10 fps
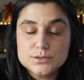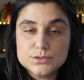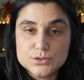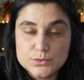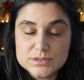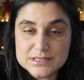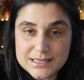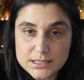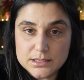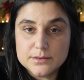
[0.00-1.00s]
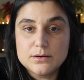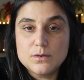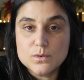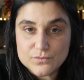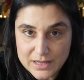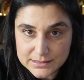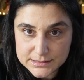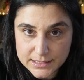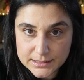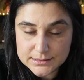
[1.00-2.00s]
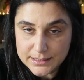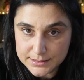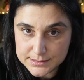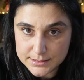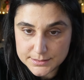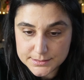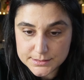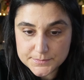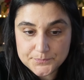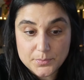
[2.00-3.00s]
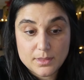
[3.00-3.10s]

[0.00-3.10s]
to see or validate that exists.